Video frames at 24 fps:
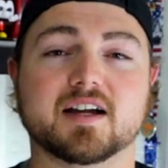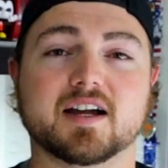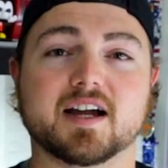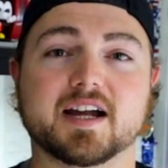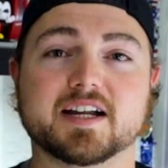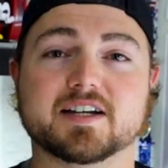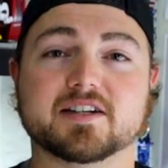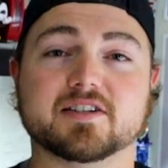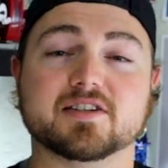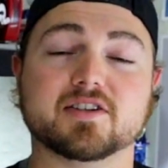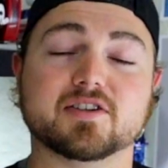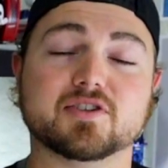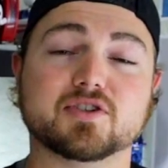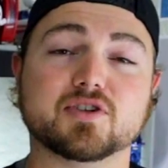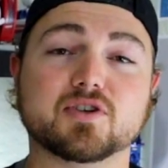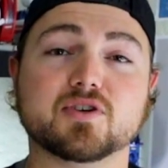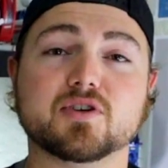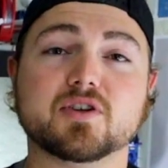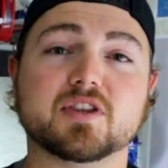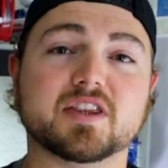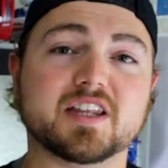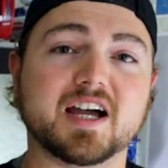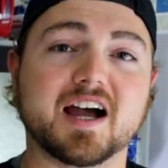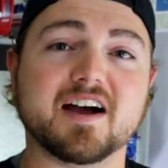a
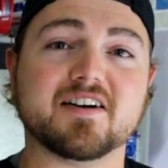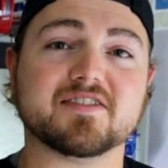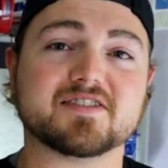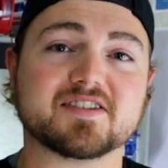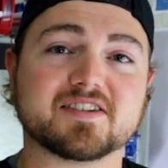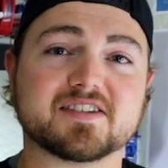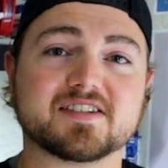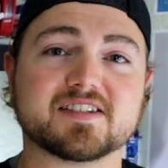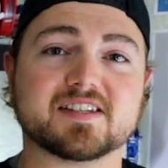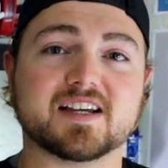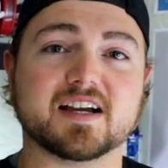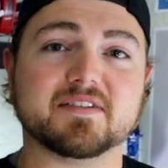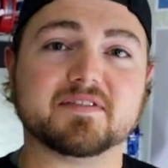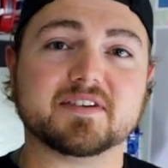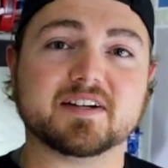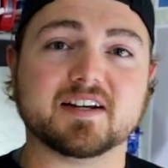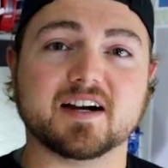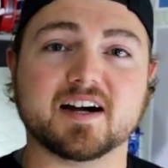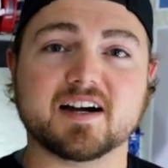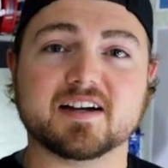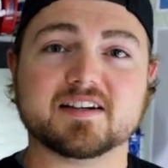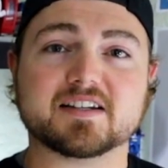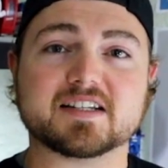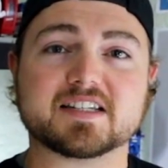2007
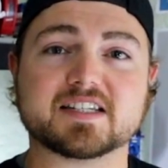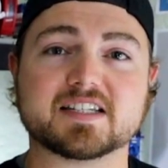Honda